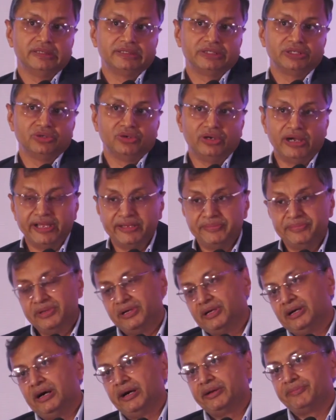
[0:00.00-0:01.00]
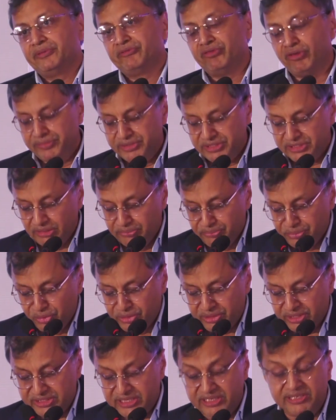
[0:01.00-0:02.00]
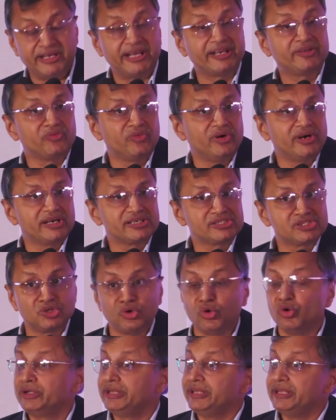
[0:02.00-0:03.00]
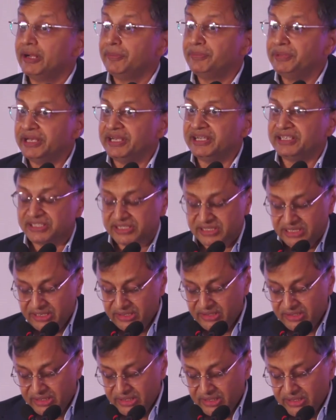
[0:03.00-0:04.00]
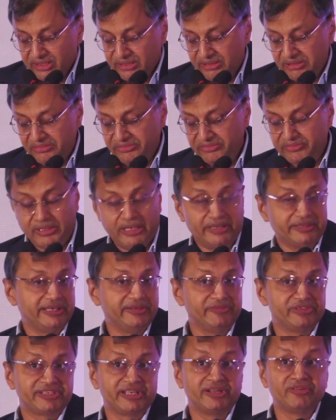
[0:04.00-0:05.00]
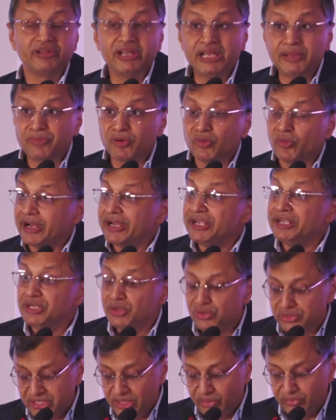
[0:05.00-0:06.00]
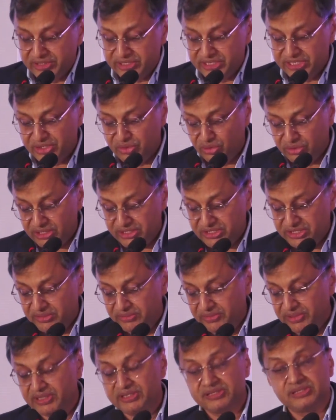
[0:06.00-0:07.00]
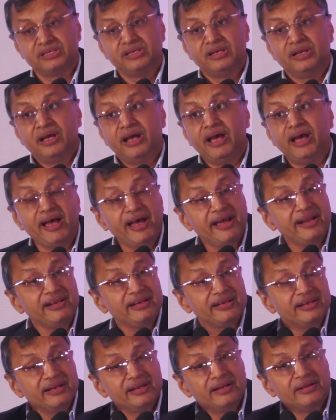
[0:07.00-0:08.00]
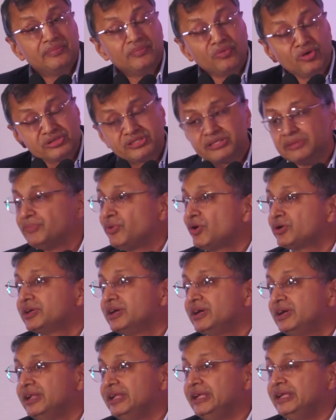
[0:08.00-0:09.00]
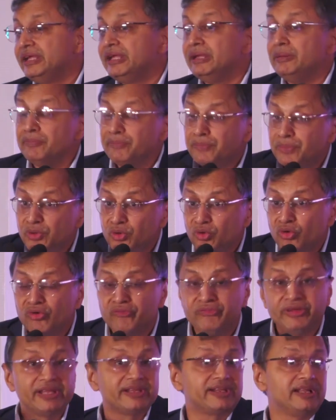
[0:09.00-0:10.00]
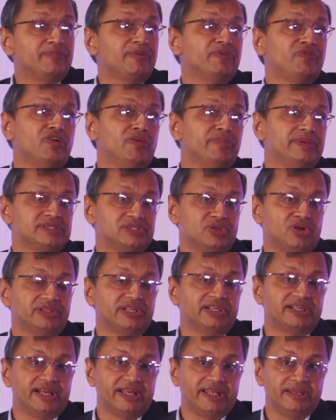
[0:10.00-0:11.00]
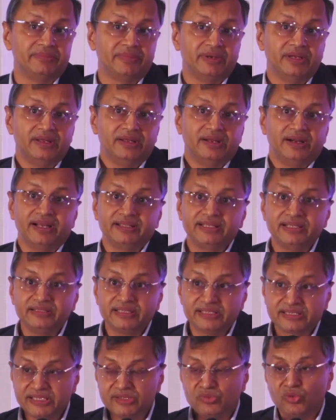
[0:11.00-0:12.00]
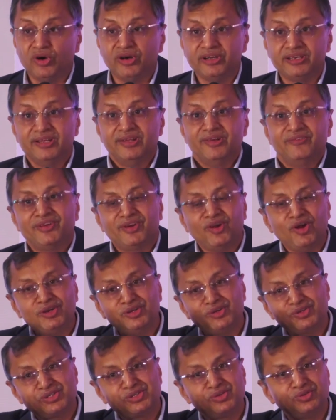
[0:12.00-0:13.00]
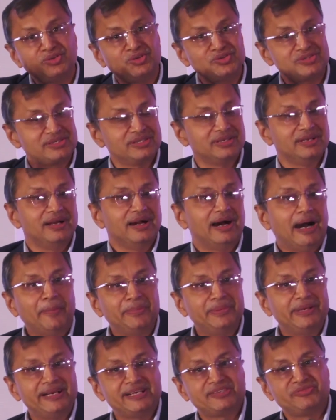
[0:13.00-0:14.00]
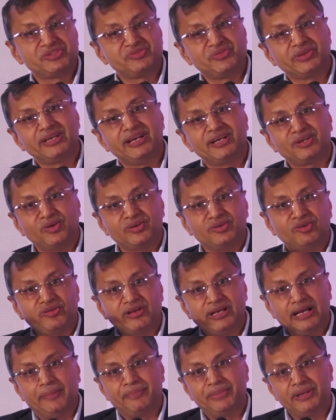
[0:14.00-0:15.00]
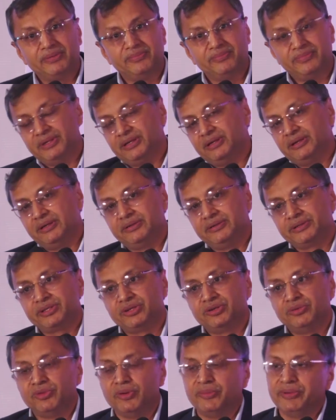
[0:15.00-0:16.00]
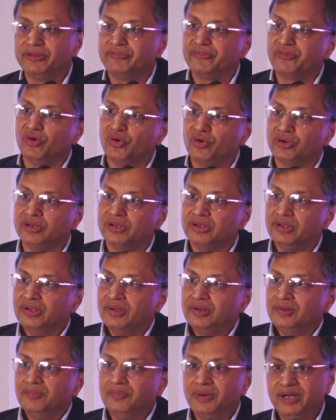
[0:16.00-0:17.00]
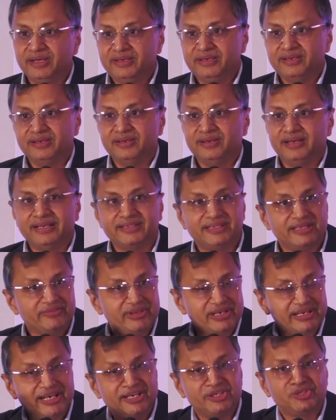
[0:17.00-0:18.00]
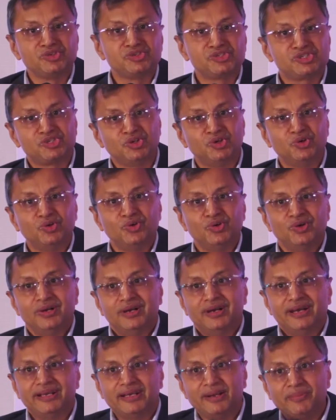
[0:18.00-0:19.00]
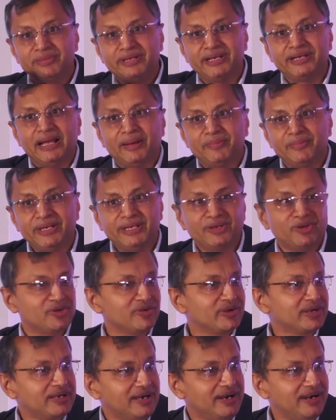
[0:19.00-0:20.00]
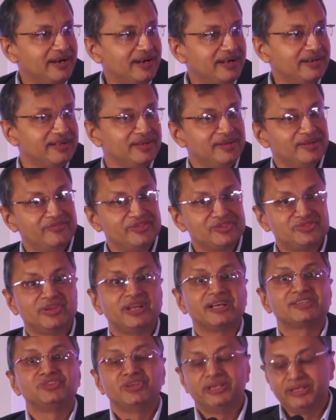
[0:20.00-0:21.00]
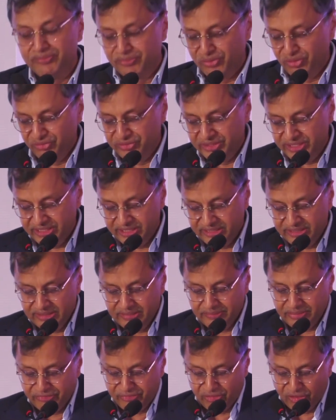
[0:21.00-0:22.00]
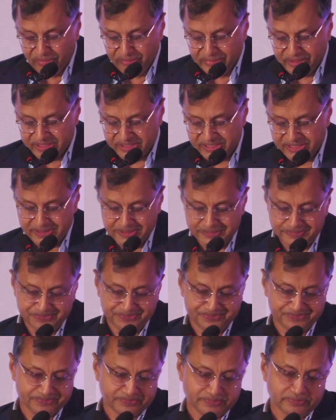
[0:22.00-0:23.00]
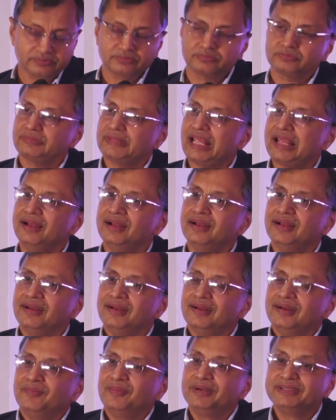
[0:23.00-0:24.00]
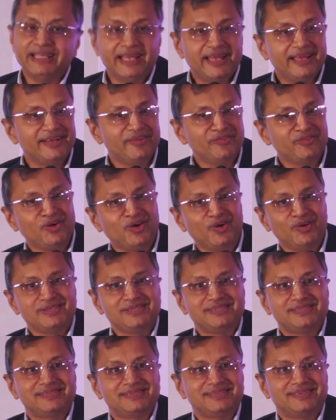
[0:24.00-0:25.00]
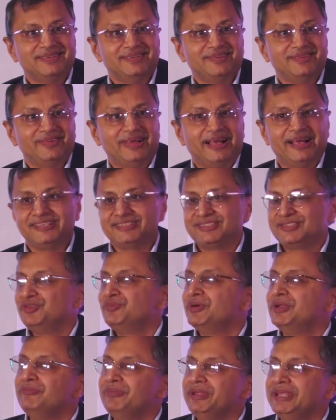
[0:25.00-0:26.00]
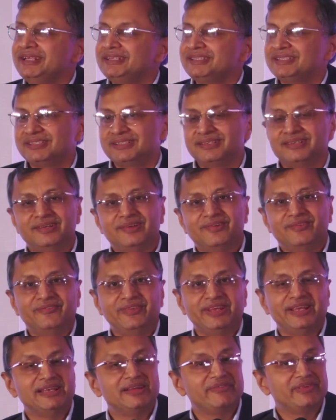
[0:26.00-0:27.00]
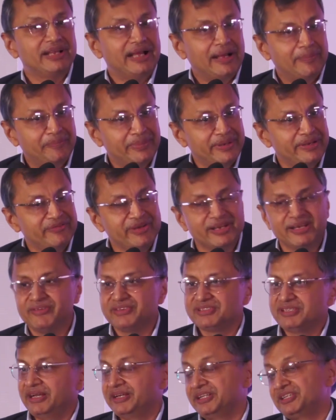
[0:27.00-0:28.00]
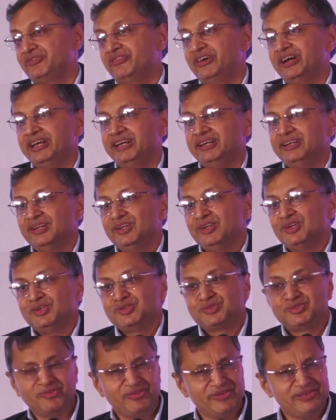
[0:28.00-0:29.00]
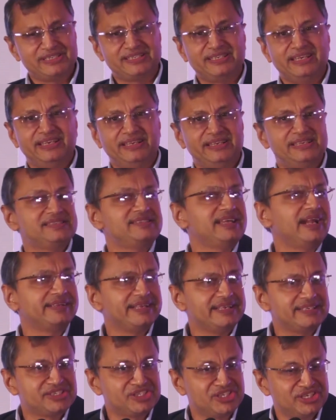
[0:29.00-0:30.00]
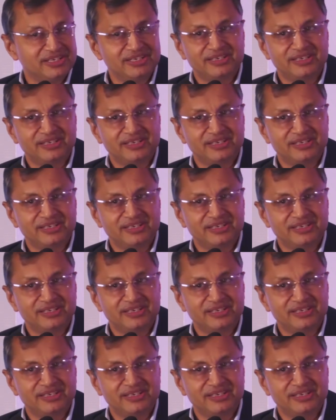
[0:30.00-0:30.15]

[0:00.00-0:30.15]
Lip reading: you know, high performance computers and networks, OT updates, I think, which can really provide new services to customers, and most importantly, improve vehicle performance all the time. I think this is what we're all used to, those updates which we get on our Apple, you know, mobile phone. But I think we'll get used to an update happening on our car, which will actually improve the performance. But then, of course, as human beings, we are never happy, we are never satisfied. So we'll say, is that it?